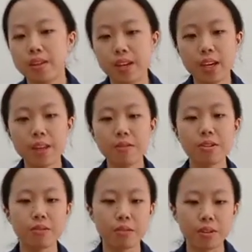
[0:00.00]
The inner
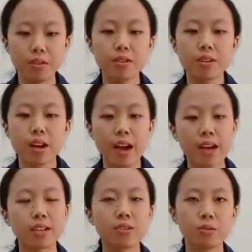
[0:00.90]
circles
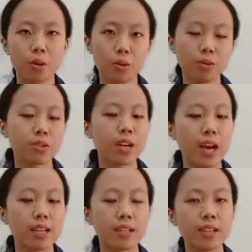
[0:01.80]
has goals
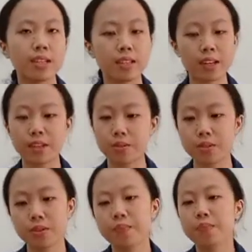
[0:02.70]
as its centers.